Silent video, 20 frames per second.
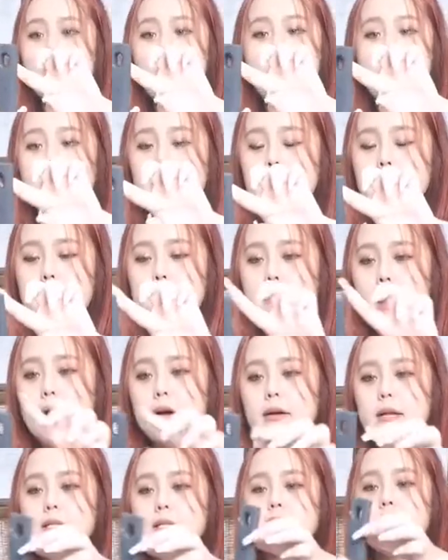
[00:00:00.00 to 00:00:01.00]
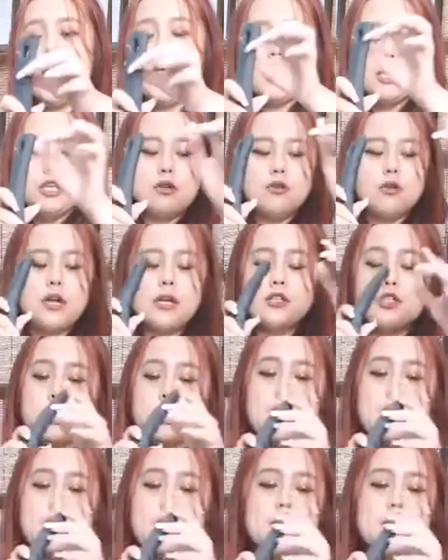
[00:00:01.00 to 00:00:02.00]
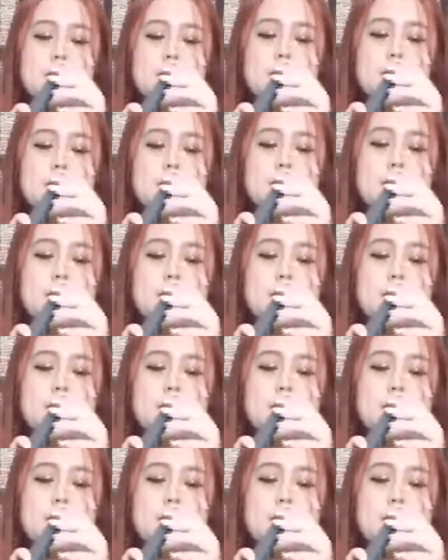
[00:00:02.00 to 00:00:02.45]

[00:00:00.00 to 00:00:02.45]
worry about it you can just hang